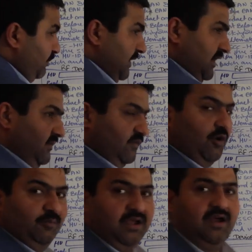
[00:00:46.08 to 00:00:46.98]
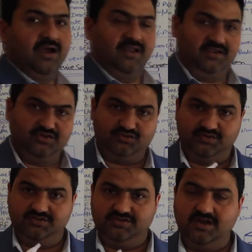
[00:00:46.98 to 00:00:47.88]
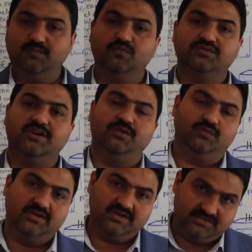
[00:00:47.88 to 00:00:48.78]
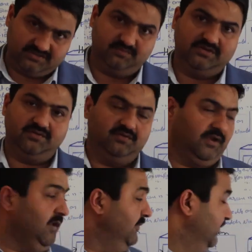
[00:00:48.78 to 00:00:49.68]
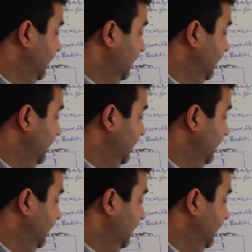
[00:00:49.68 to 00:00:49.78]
picking from the hierarchy storage type to send to the customer. Okay,